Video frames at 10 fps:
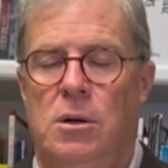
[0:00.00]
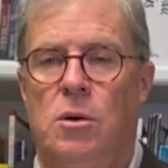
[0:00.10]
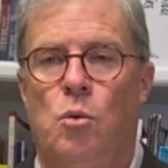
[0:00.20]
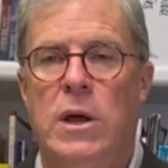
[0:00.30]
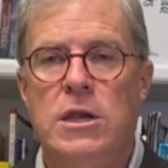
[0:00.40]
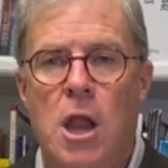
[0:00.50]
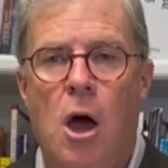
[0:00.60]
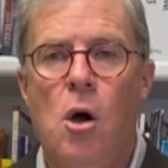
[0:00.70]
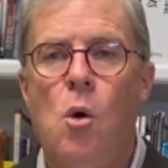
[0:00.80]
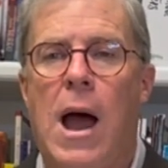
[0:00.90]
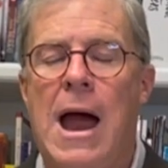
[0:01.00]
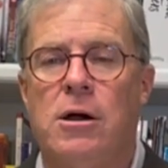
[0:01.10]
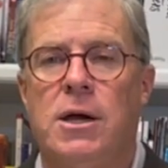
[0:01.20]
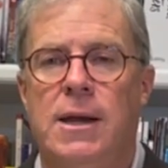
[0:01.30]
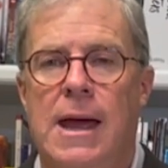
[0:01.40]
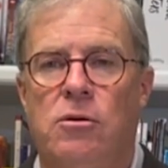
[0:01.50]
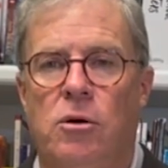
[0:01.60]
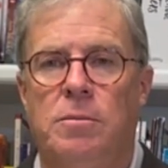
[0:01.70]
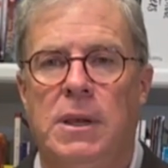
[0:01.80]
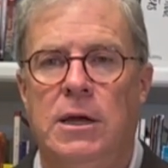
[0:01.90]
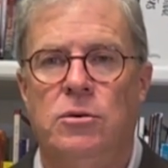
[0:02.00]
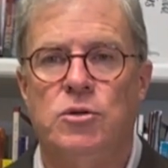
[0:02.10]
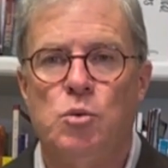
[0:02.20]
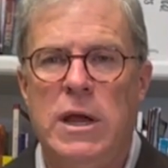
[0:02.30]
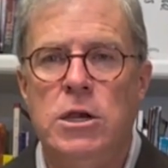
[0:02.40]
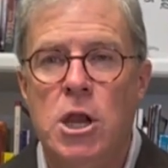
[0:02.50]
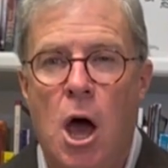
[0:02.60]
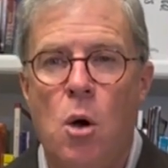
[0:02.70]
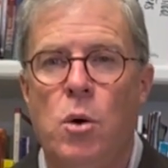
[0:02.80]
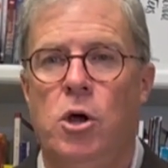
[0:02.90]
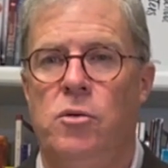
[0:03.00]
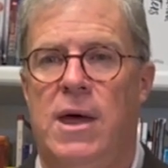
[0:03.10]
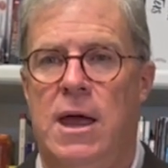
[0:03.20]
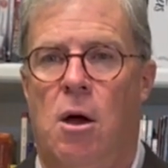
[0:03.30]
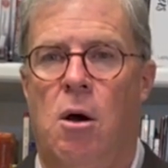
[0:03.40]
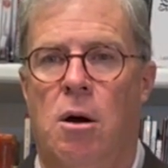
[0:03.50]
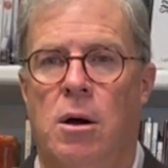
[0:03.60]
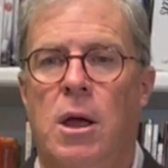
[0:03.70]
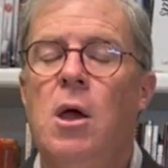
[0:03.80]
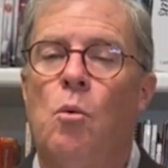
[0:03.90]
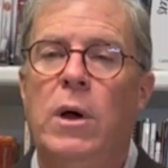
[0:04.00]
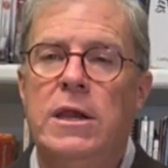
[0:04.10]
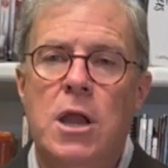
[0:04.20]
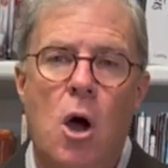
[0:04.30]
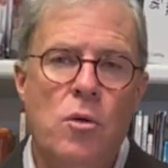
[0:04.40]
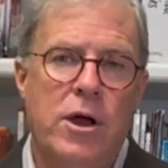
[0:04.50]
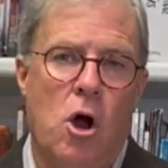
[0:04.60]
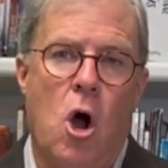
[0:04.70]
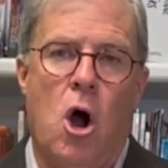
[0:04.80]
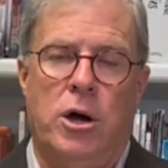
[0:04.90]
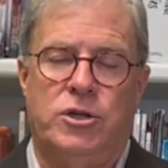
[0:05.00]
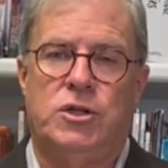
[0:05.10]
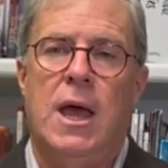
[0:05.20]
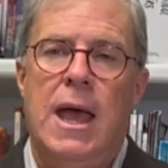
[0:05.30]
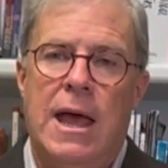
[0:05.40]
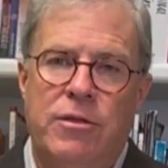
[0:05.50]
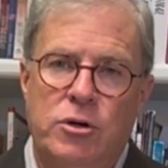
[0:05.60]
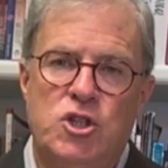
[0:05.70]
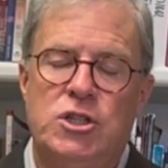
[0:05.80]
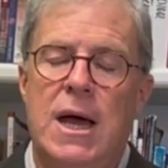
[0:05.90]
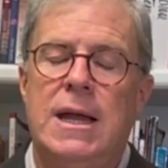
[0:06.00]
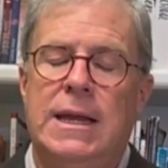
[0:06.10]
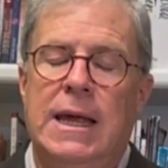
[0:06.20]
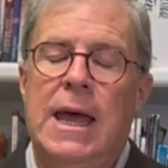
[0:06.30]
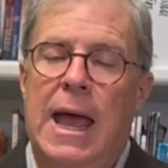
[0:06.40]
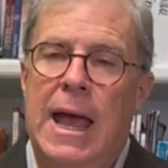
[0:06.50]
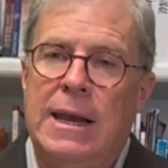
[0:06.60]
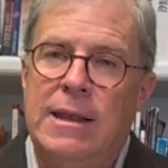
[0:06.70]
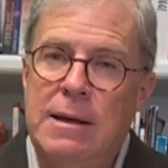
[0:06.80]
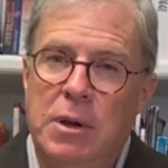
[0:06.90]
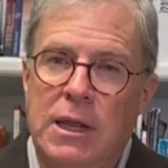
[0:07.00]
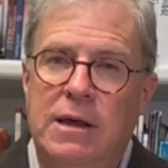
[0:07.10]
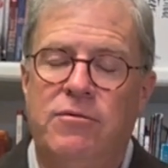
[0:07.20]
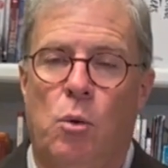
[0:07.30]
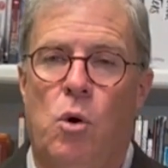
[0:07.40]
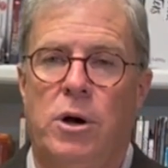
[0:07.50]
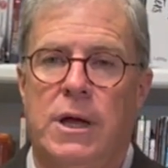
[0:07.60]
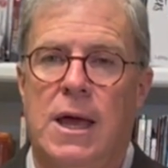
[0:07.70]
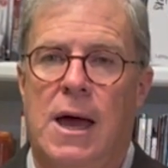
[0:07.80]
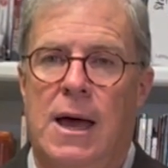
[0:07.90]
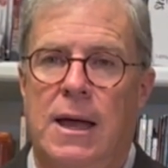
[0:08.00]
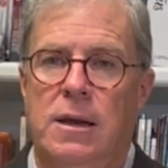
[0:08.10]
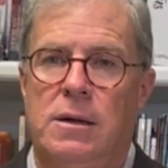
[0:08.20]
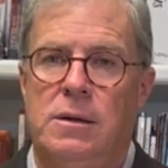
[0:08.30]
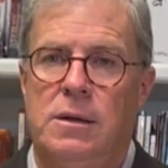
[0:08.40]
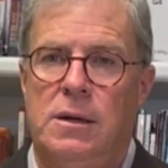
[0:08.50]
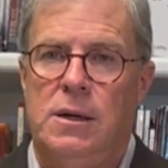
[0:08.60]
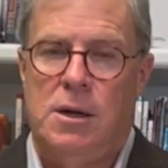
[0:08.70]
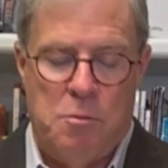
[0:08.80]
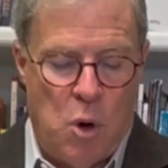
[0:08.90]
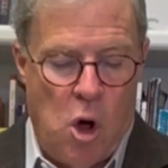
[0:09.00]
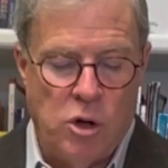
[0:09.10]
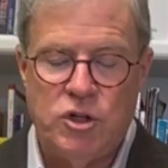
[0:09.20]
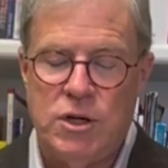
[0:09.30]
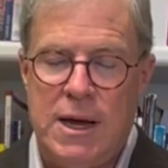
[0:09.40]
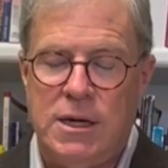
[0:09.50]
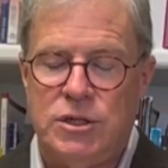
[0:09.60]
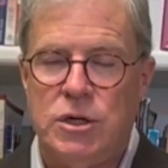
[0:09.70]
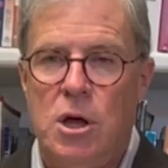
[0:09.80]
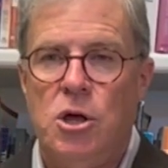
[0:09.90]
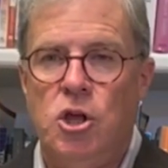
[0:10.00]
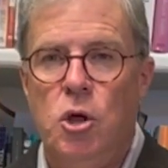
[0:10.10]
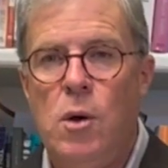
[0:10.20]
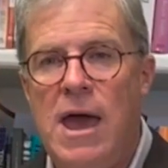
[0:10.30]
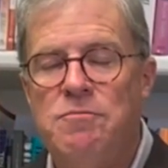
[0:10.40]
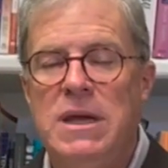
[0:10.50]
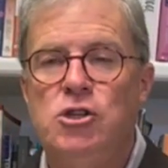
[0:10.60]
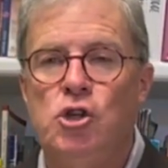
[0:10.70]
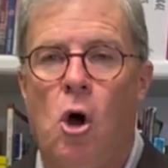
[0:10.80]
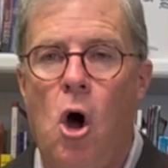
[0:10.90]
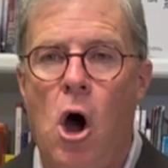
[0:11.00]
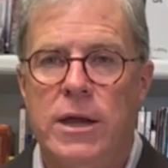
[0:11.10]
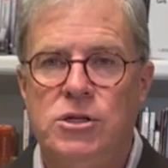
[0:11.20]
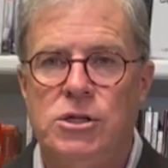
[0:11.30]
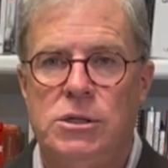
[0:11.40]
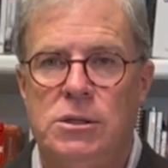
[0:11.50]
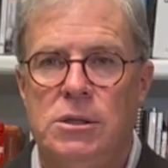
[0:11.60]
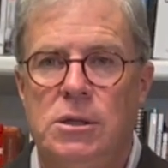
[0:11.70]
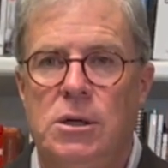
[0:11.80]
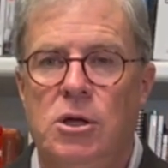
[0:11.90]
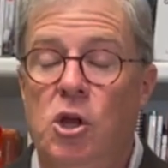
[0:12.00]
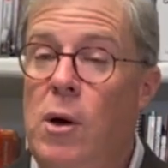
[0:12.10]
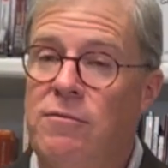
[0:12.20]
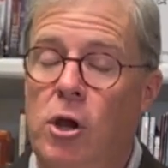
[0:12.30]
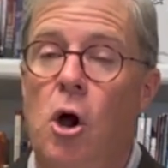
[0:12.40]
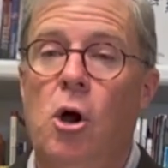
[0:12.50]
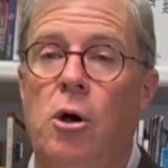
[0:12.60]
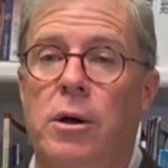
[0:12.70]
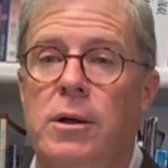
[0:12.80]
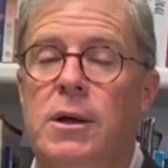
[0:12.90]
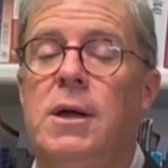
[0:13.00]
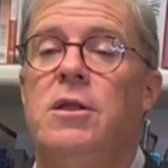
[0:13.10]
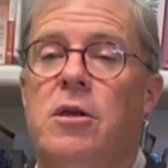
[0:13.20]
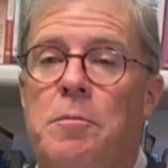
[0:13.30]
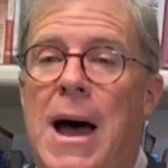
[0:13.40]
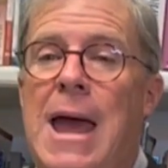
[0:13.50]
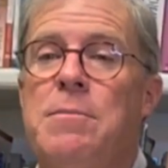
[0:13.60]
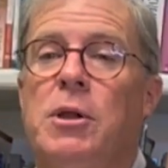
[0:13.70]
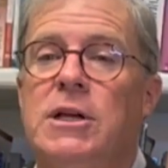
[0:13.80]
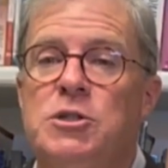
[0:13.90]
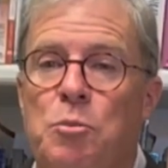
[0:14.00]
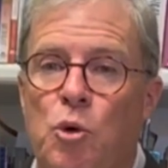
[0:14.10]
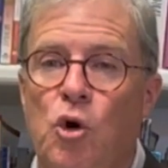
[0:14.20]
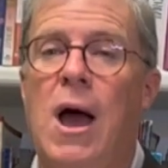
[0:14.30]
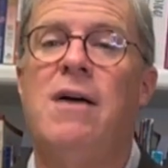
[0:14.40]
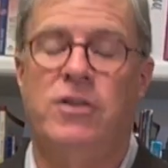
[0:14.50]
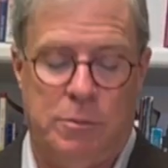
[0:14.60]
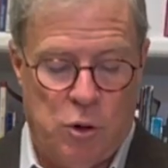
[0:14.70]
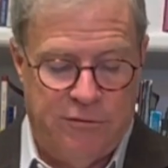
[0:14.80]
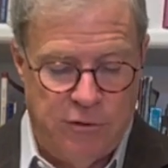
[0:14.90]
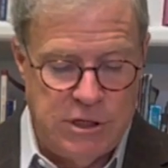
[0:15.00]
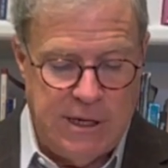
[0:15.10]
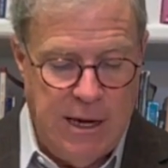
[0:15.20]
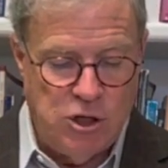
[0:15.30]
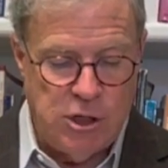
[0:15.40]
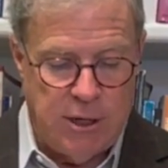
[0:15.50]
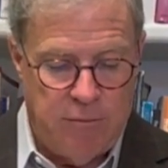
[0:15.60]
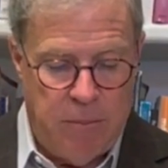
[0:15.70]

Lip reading: We know our Connect Group leaders. We know who they are. We know their hearts and their study, and they believe the word of God. Paul says, you have been taught. You have learned. The Bible is profitable for teaching.